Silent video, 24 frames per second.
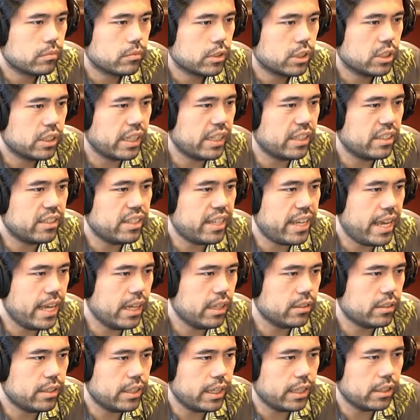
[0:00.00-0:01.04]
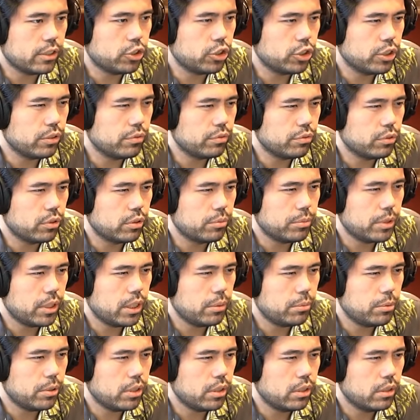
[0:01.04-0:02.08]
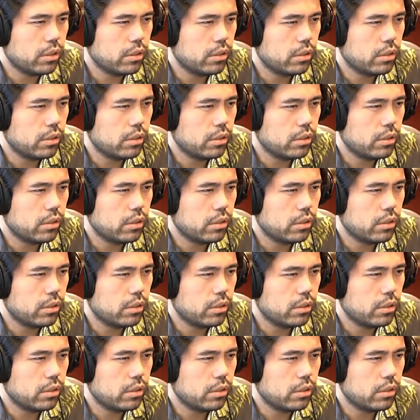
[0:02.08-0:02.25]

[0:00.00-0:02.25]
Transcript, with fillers: because I can take and take g4 maybe